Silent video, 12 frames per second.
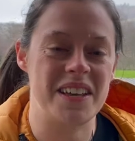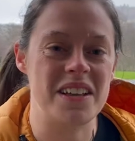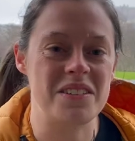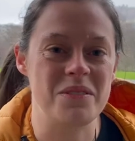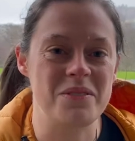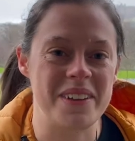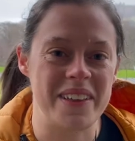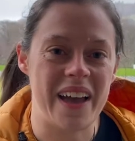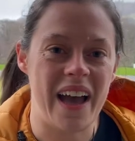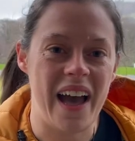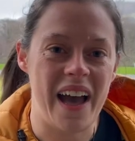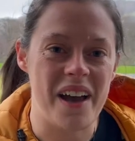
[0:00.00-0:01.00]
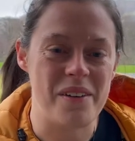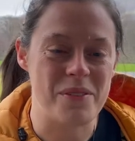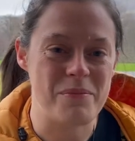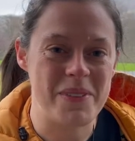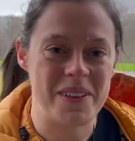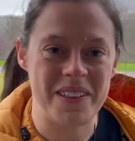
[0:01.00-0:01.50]
that I don't really have
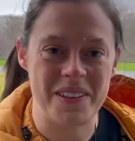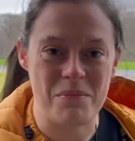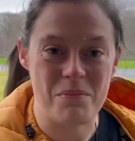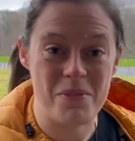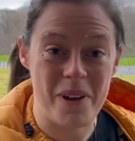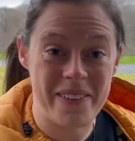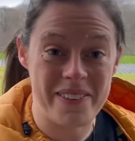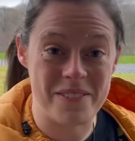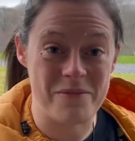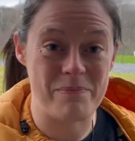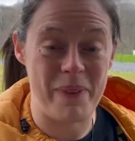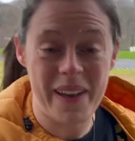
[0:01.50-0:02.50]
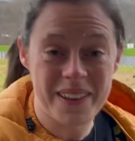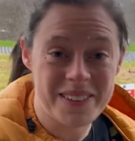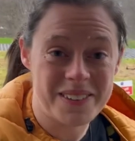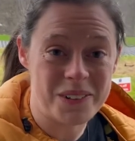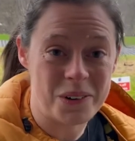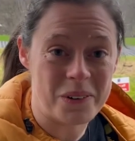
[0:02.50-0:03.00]
a particularly impressive
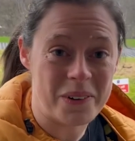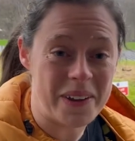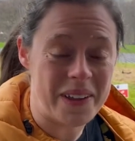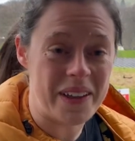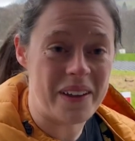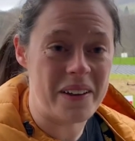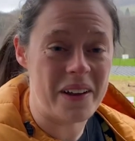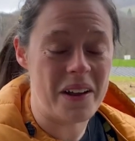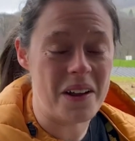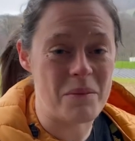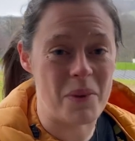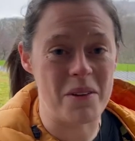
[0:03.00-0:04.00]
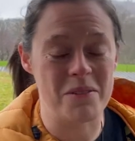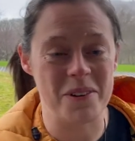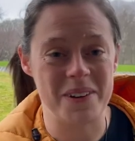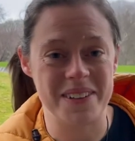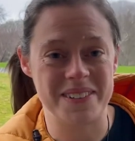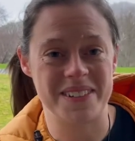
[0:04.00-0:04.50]
backstory in my
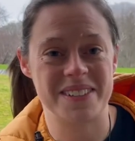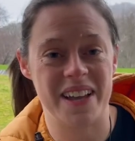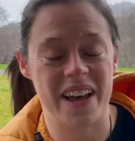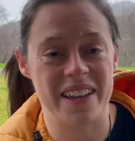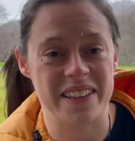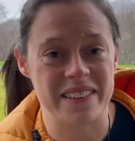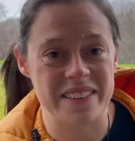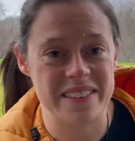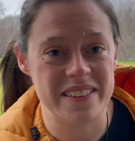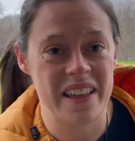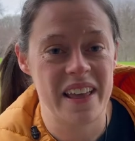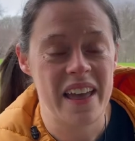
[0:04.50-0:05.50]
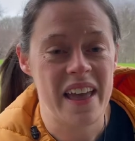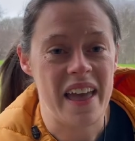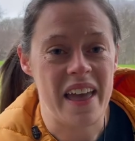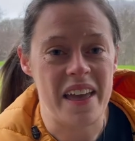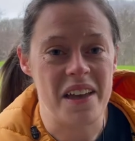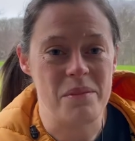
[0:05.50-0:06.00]
route into science.
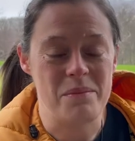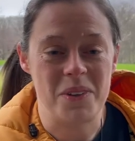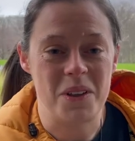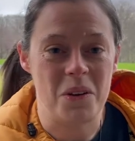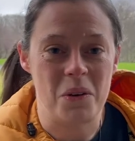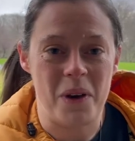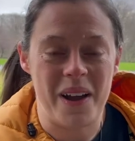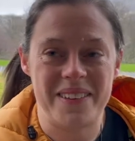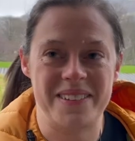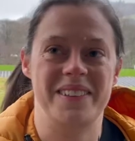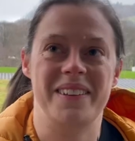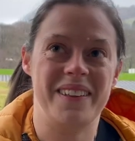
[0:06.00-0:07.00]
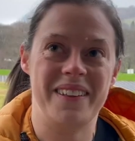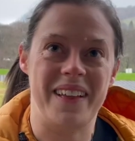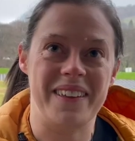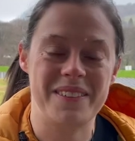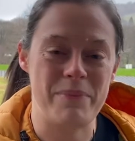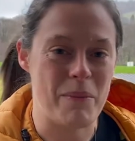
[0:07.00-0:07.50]
I didn't
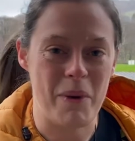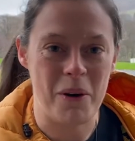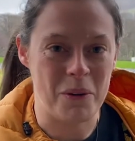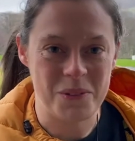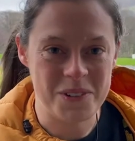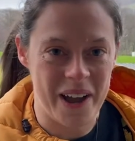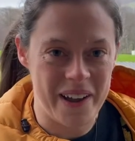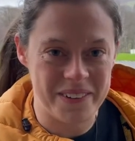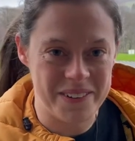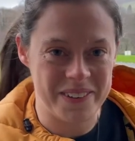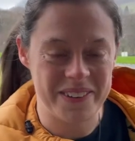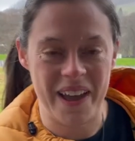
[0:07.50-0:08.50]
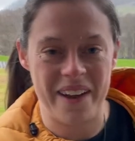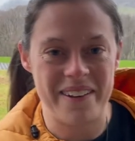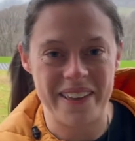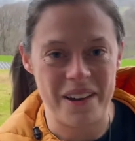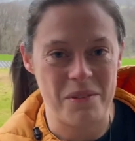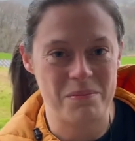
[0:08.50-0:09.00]
like spend my whole childhood
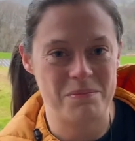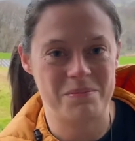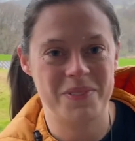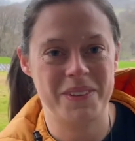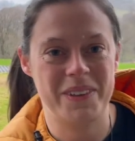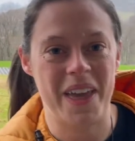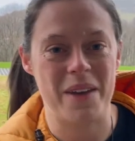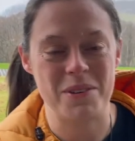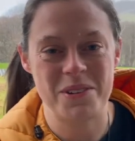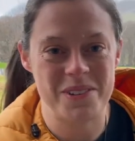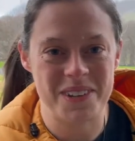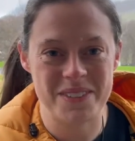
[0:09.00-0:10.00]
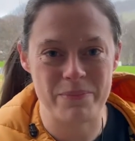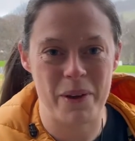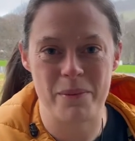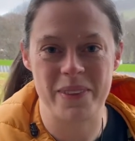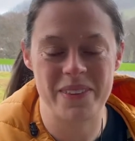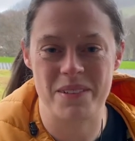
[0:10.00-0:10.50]
carrying out chemistry
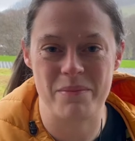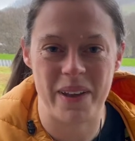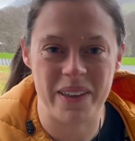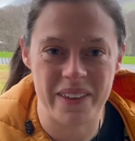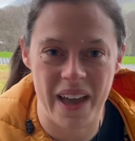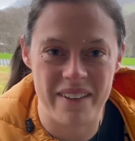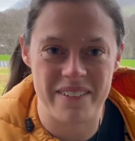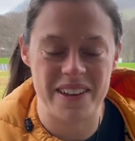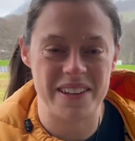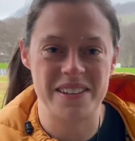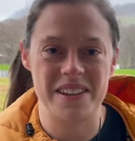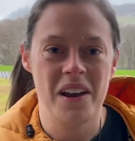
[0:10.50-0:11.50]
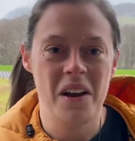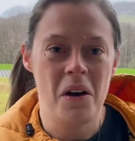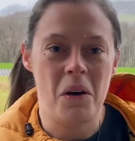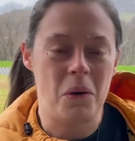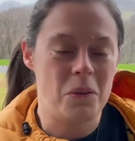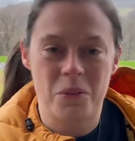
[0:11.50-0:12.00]
experiments in my garage
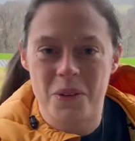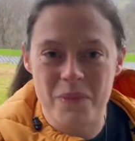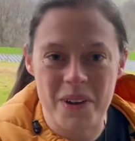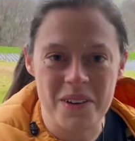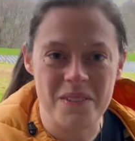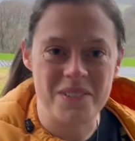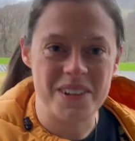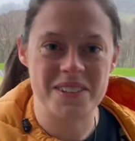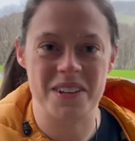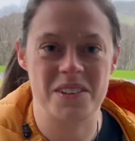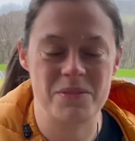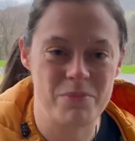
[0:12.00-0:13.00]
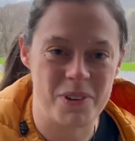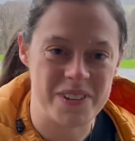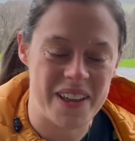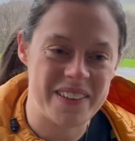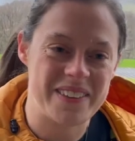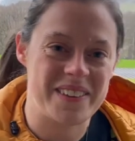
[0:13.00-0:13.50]
or doing my own research
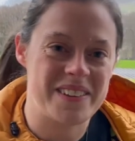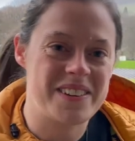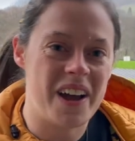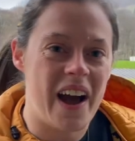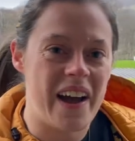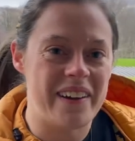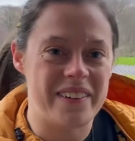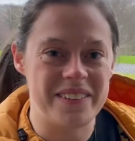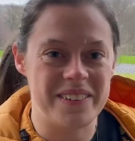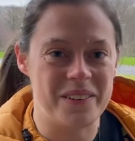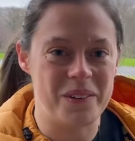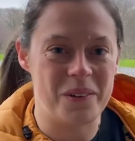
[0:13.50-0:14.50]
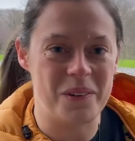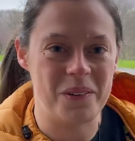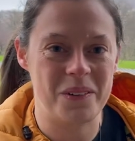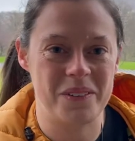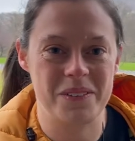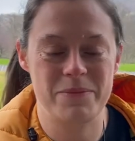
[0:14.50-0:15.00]
projects as a child or
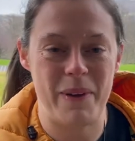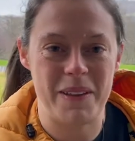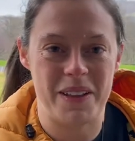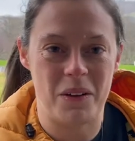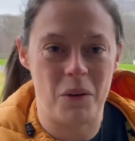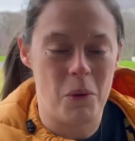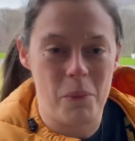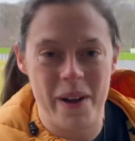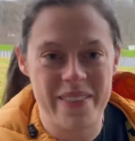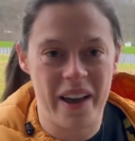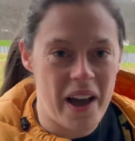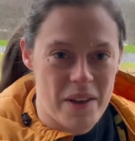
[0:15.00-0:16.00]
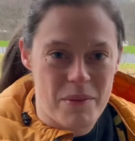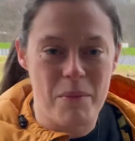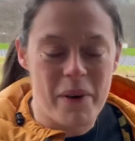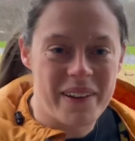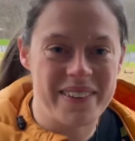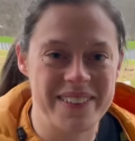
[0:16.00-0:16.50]
spending all my time
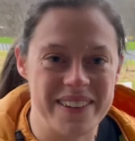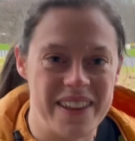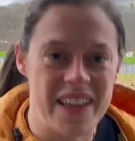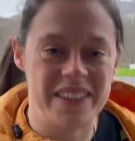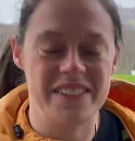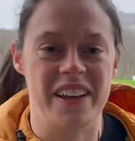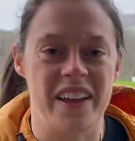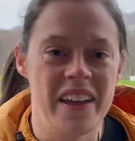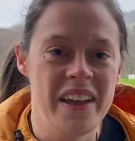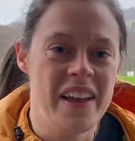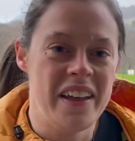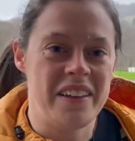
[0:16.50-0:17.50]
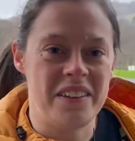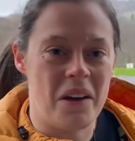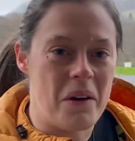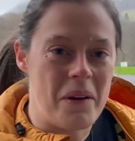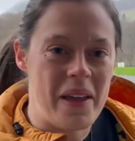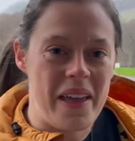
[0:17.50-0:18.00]
immersed in nature. You
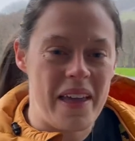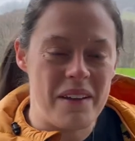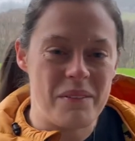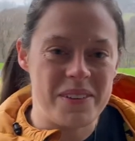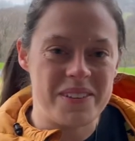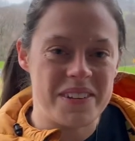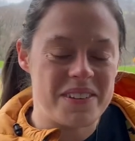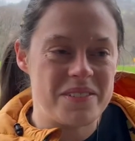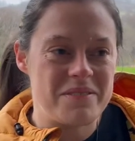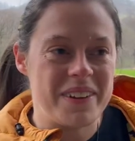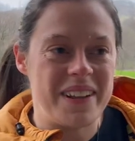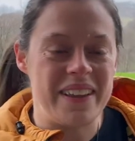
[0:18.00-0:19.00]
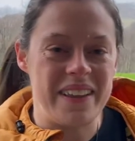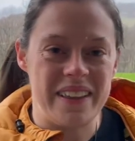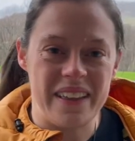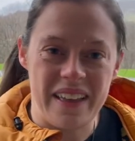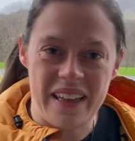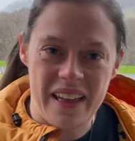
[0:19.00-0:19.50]
know, it was just
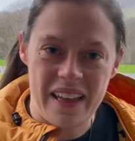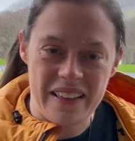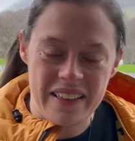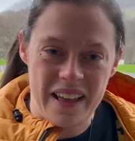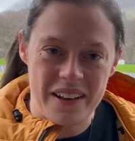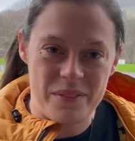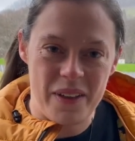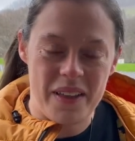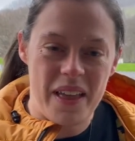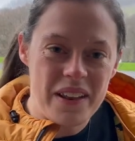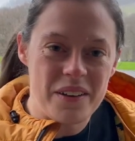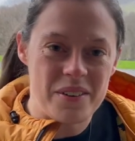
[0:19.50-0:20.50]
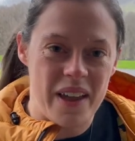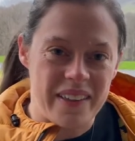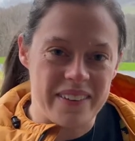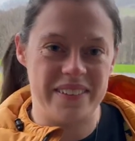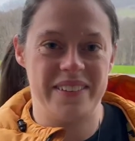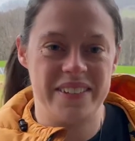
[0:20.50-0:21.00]
really a kind of
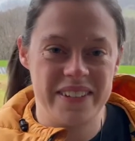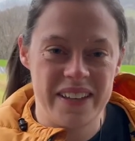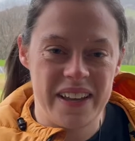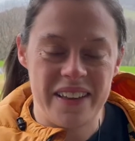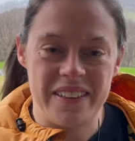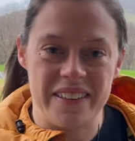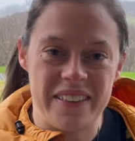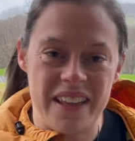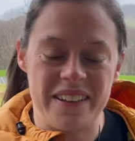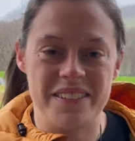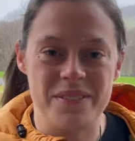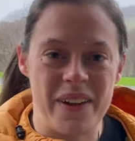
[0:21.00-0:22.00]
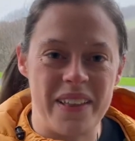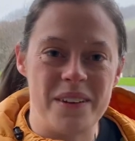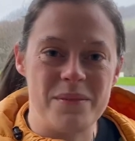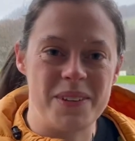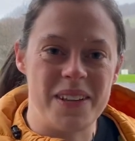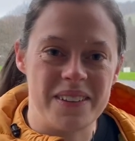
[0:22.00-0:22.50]
interest that then
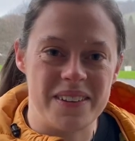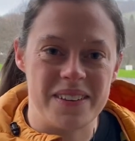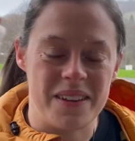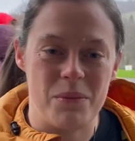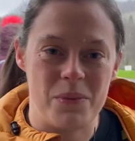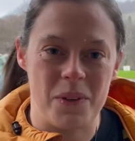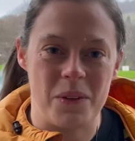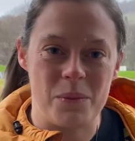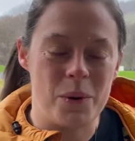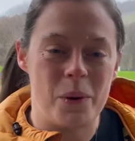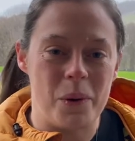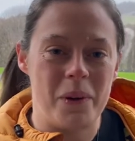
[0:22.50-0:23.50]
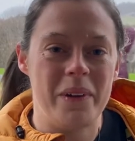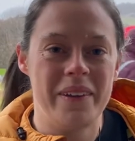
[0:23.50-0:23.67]
developed into something more.